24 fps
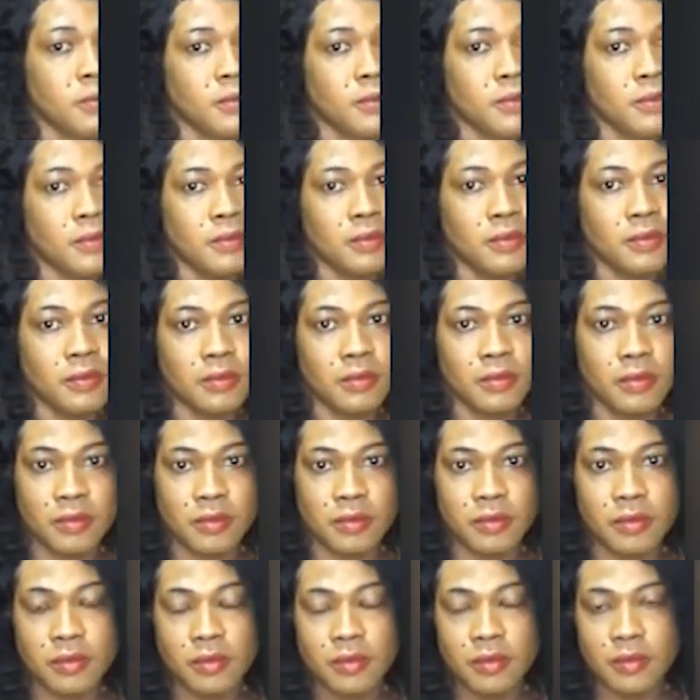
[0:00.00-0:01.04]

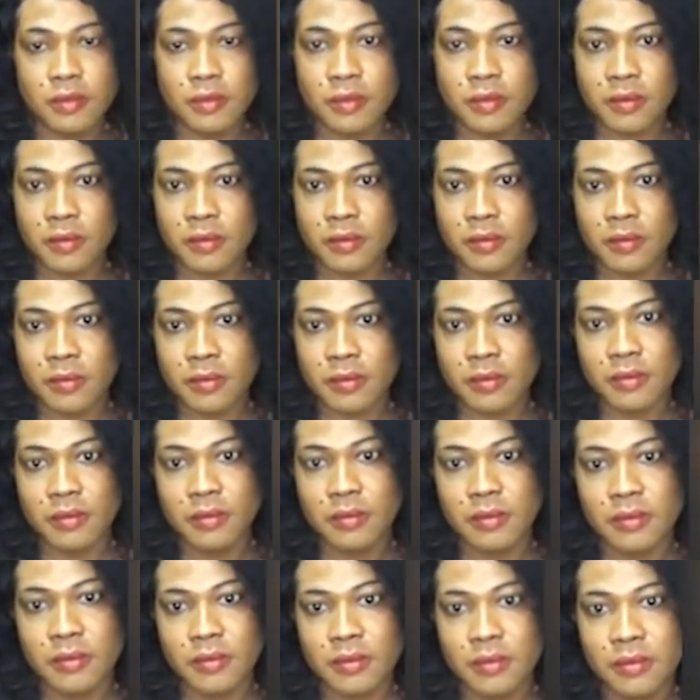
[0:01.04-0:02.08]

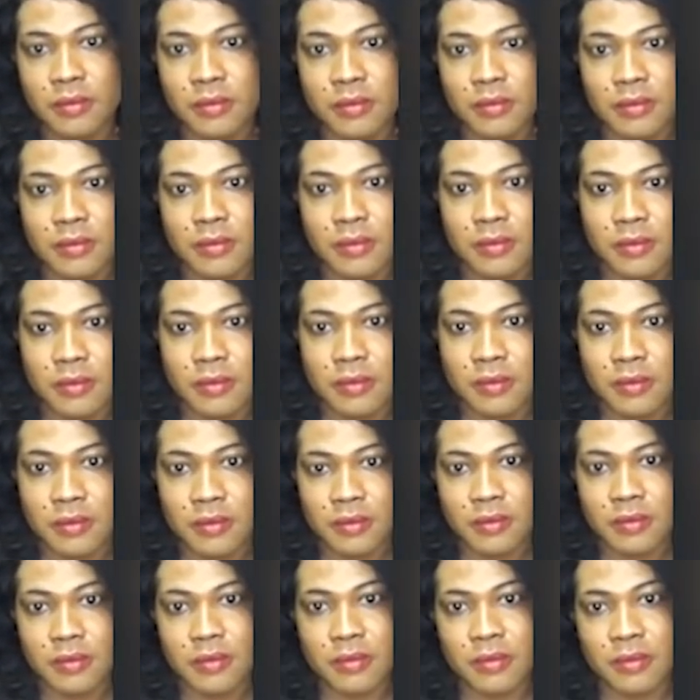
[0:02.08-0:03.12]

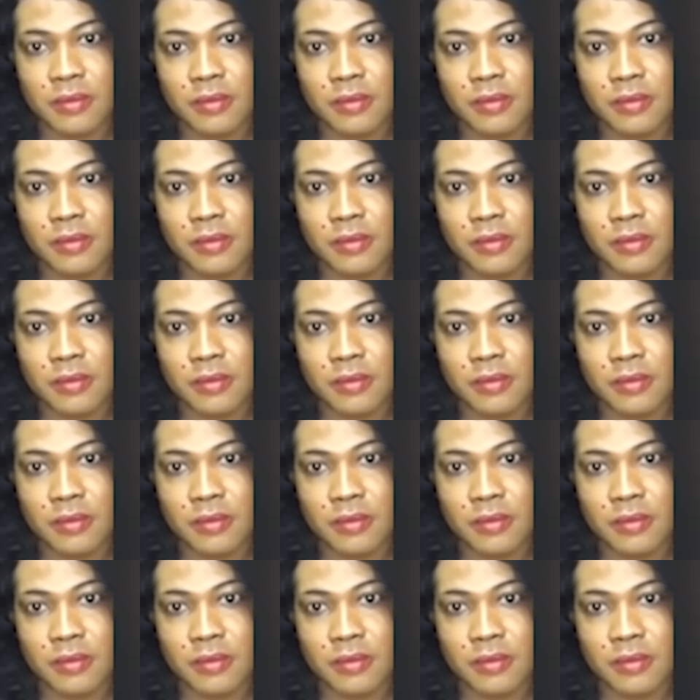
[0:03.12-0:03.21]
No words are spoken by the person on screen.